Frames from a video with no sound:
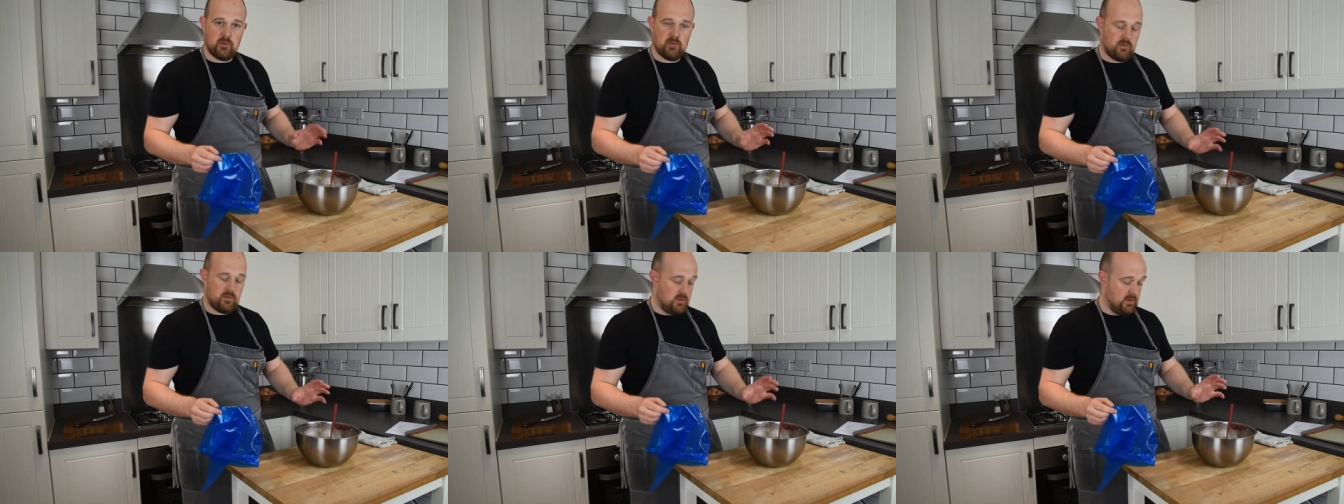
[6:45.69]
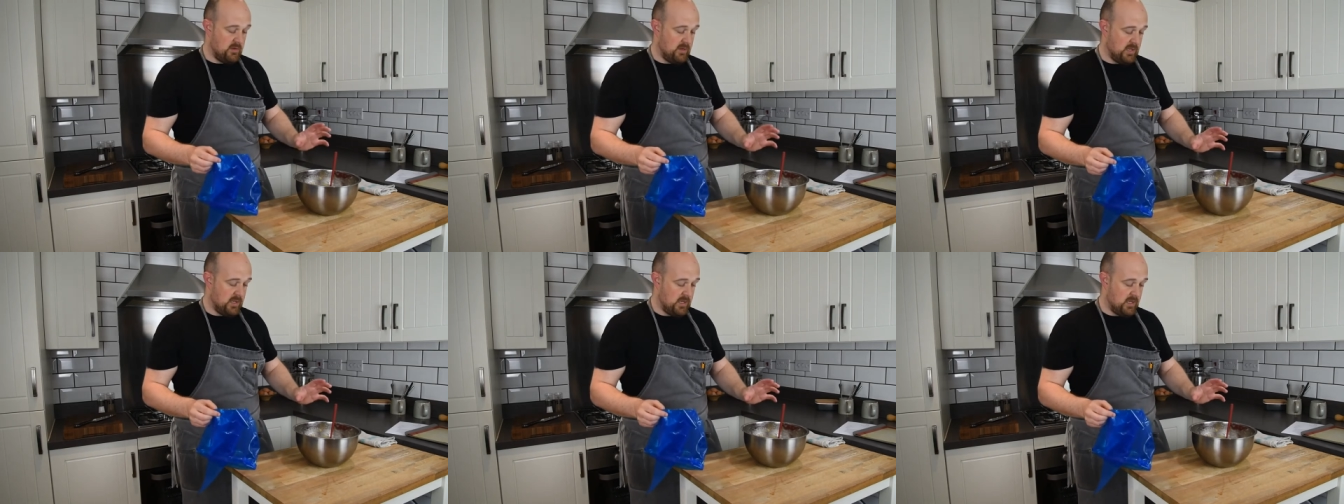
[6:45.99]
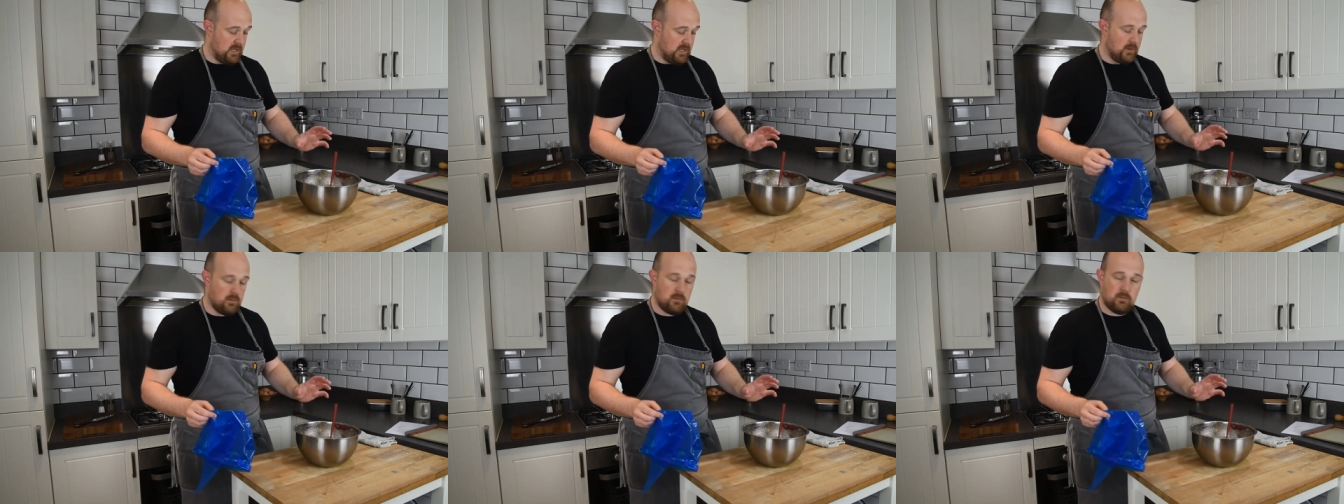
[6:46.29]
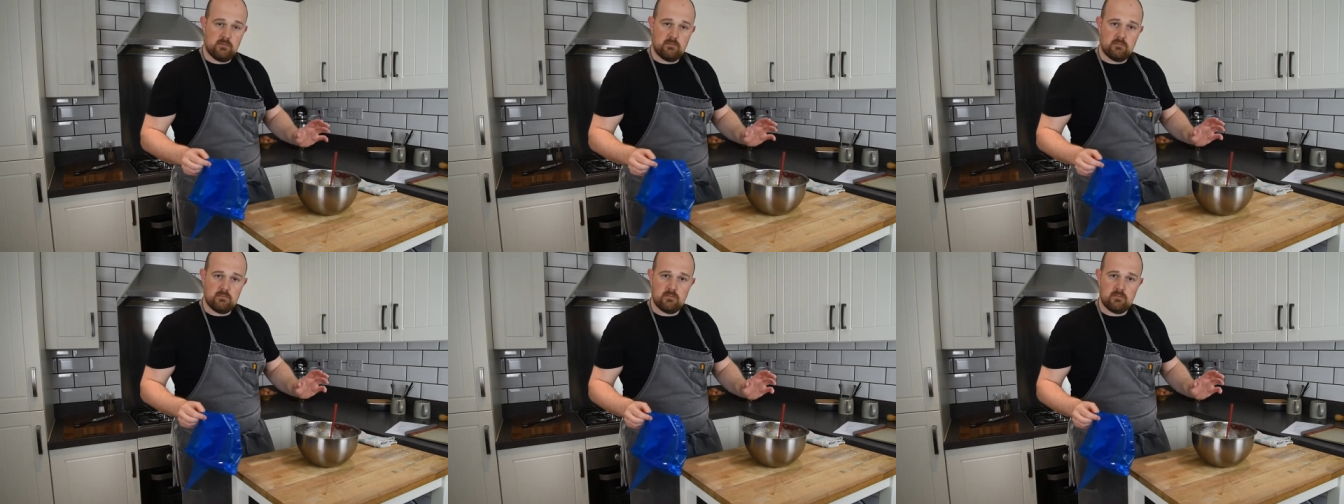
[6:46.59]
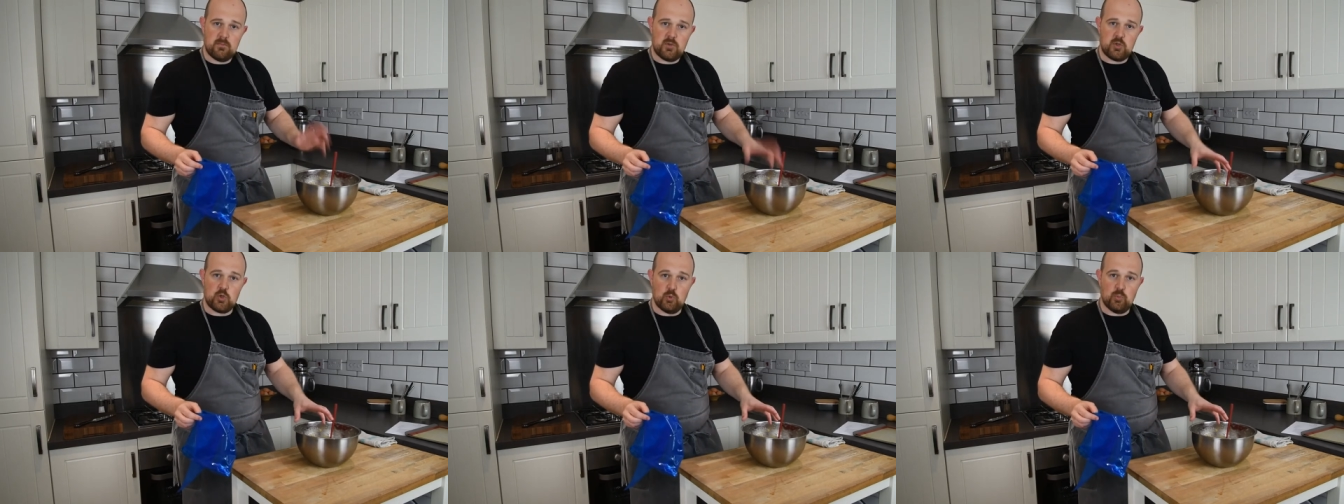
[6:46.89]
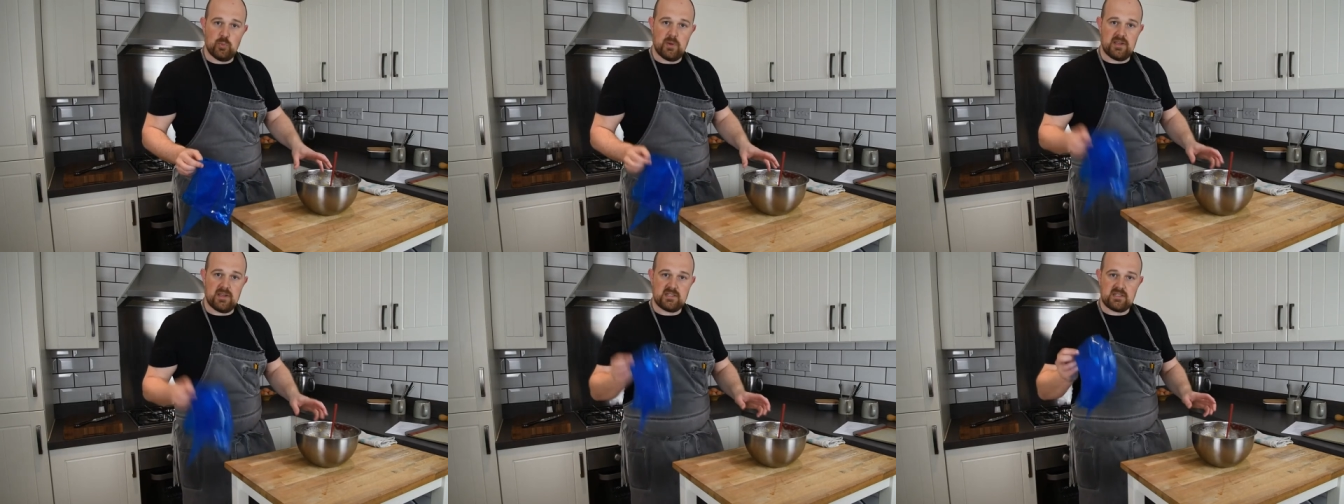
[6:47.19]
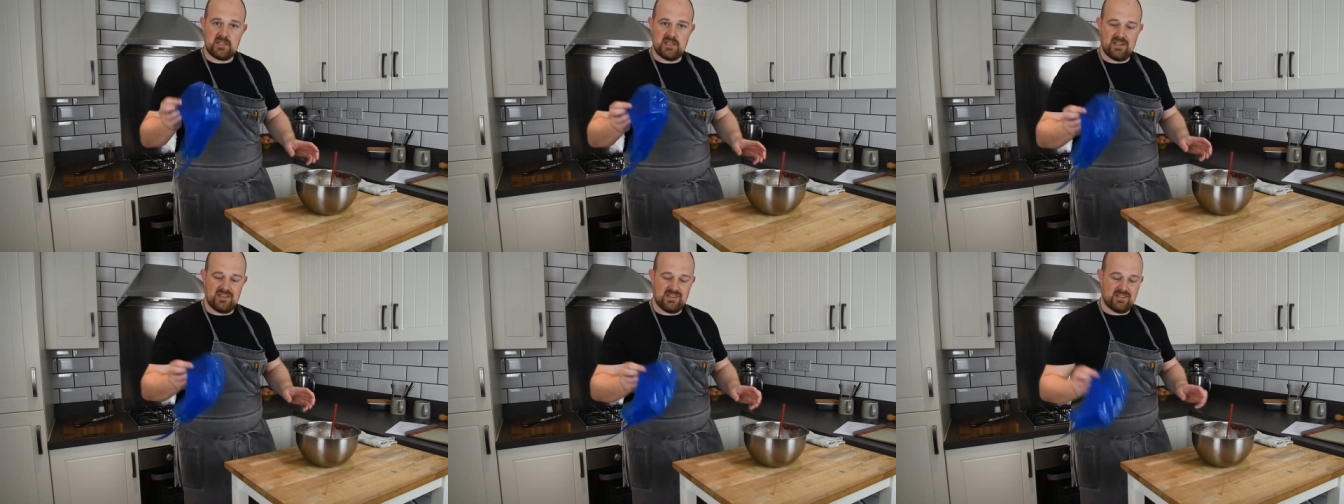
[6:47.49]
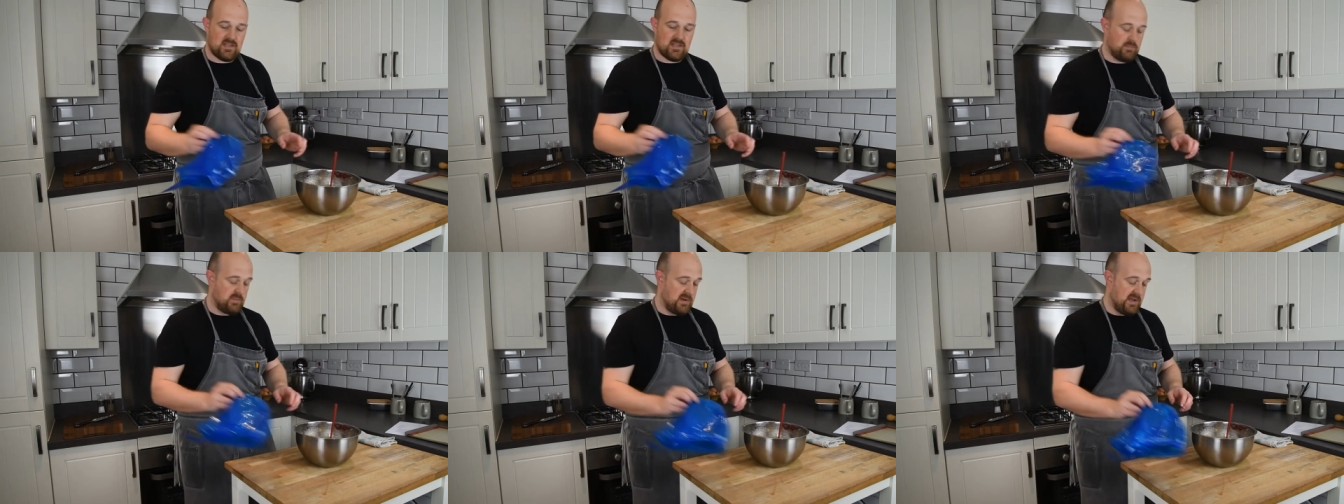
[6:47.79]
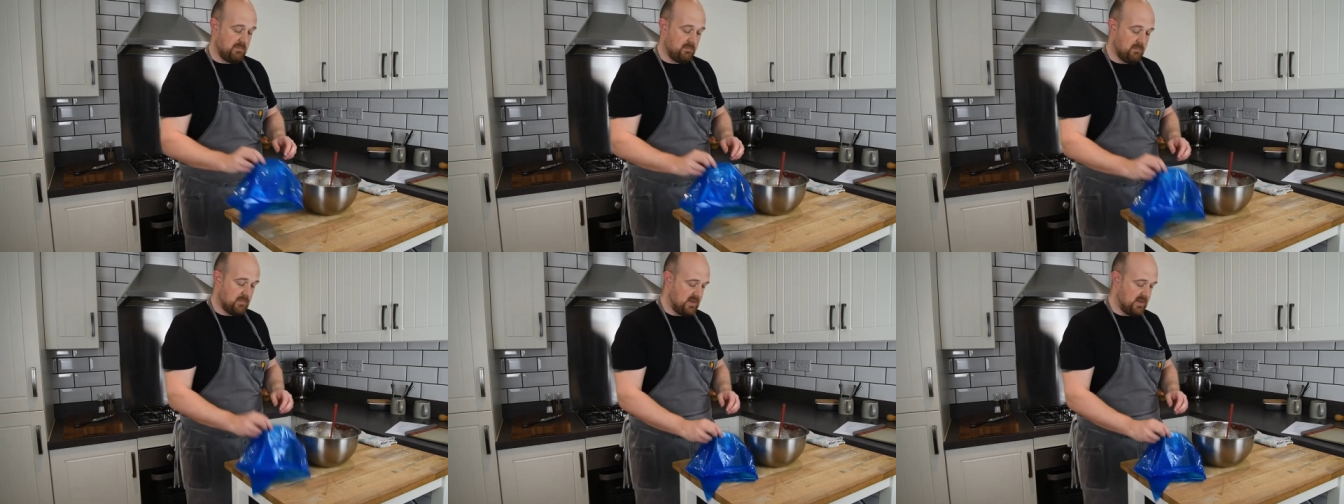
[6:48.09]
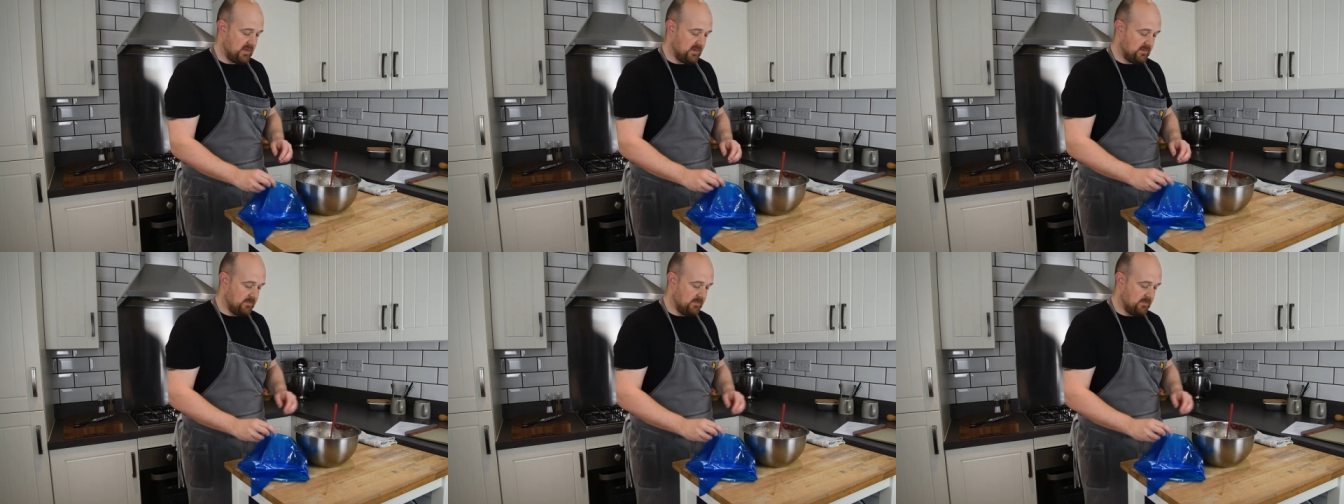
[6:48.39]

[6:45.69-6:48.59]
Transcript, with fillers: the choux paste into the piping bag.